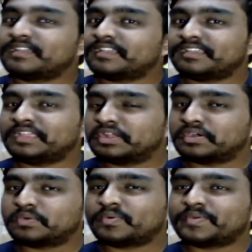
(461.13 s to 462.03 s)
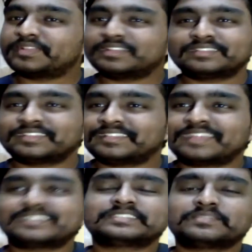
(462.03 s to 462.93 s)
you know
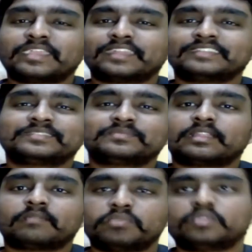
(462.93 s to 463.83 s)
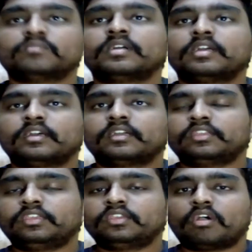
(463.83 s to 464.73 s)
that doesn't make any sense. But boom,
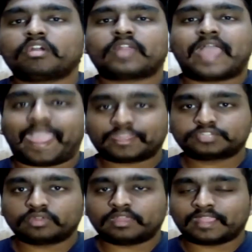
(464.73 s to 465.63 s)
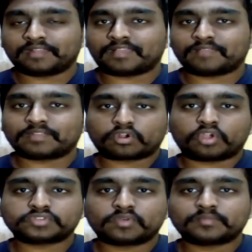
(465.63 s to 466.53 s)
you are gonna actually kind of have a
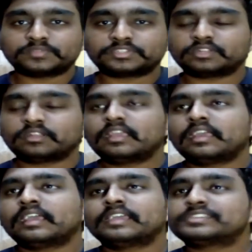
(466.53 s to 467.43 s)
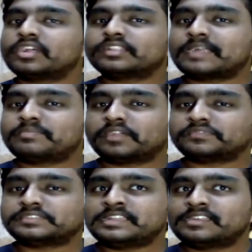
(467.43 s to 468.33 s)
crossover mission. It's not that big
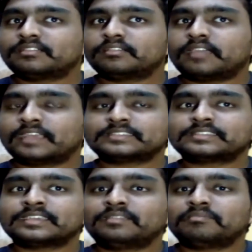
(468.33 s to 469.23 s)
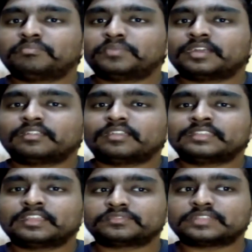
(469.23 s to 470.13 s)
of a deal, as I said, but at
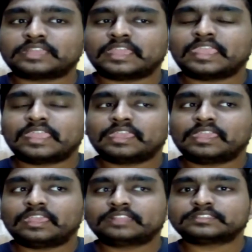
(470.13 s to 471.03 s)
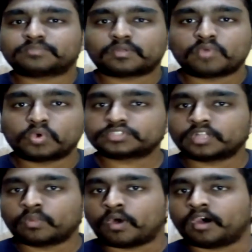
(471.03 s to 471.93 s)
the end of the day, it's a
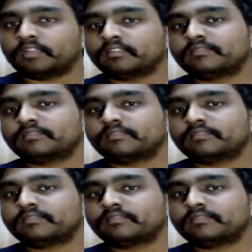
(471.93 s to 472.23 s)
promotional one